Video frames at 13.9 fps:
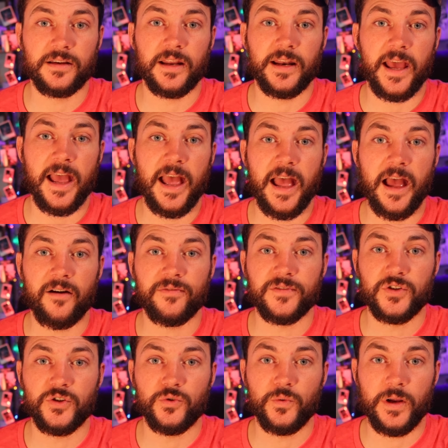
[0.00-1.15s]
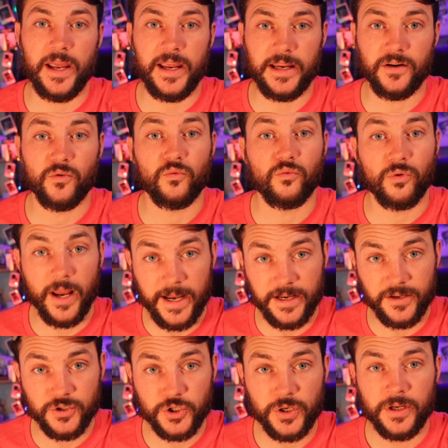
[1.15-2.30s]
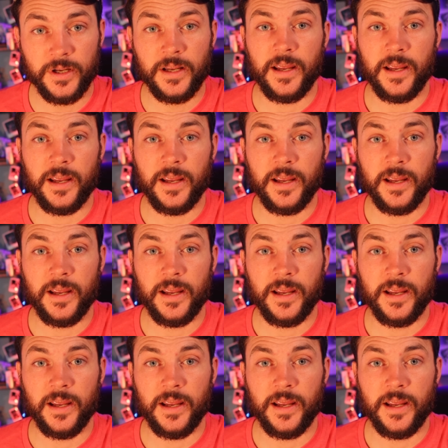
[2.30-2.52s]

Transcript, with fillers: and a half to eight range.